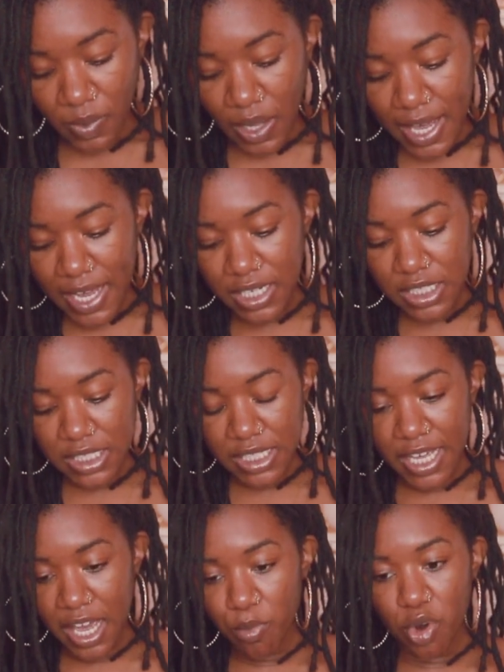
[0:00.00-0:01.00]
And
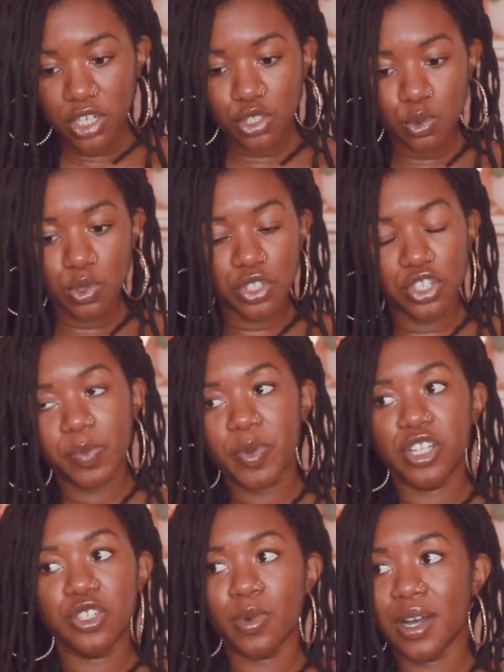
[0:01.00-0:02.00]
get more in tune with your
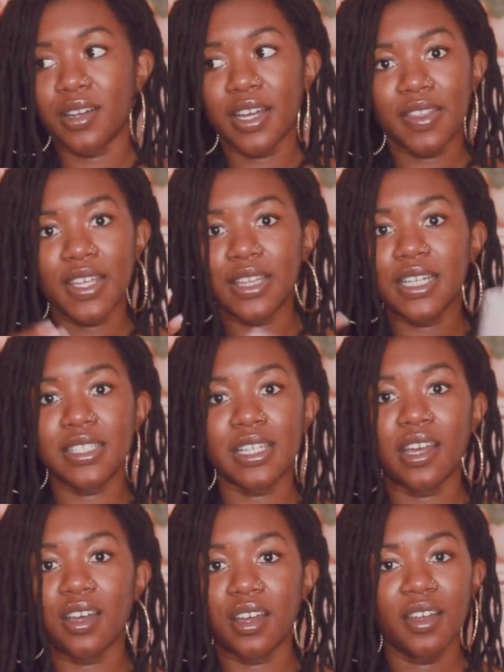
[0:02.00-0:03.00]
spirituality. I think that's
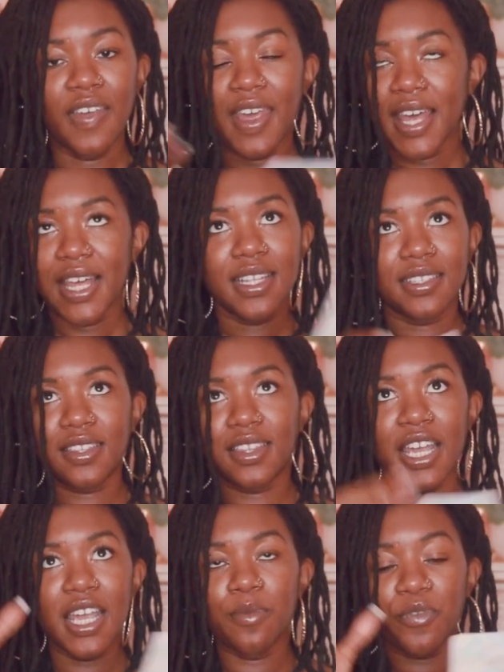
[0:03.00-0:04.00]
like a
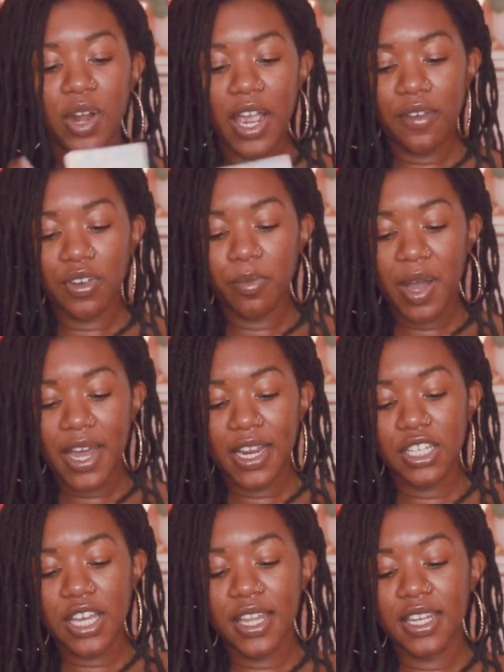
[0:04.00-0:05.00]
theme for
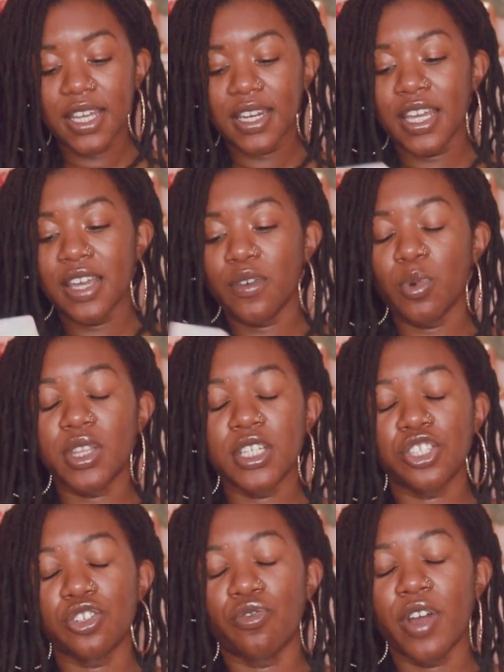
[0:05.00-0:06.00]
everybody. And then even with the
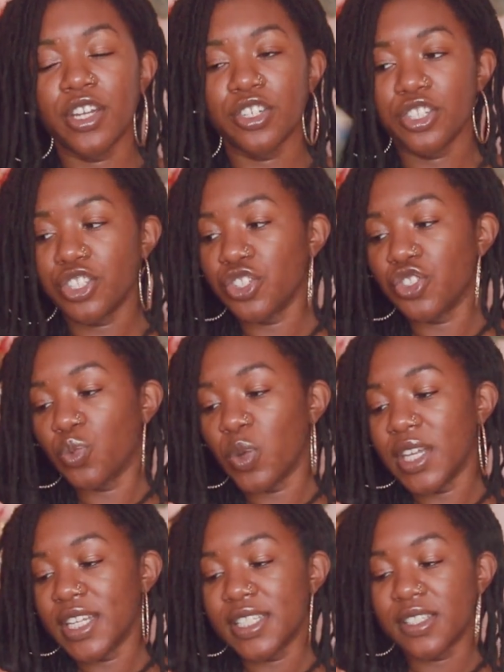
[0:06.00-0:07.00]
surrender to
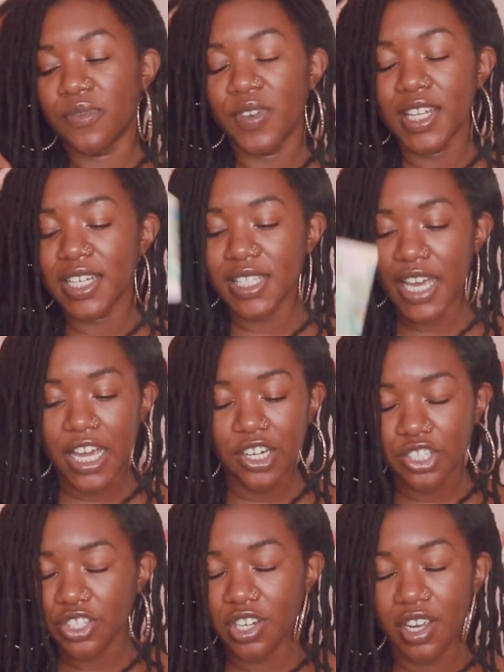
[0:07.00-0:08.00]
sweetness, Venus
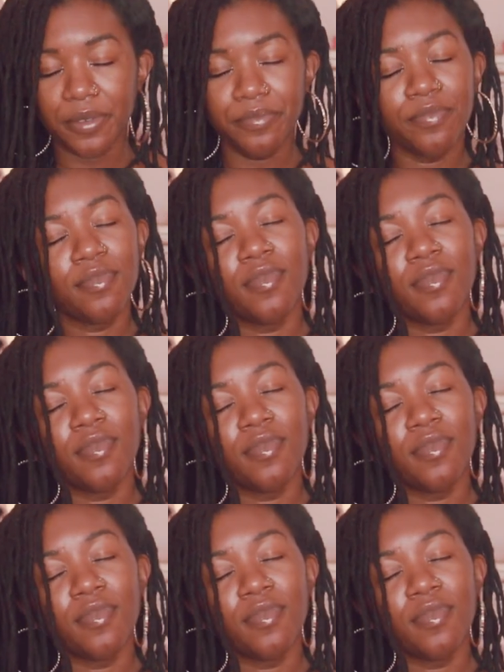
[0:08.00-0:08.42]
energy,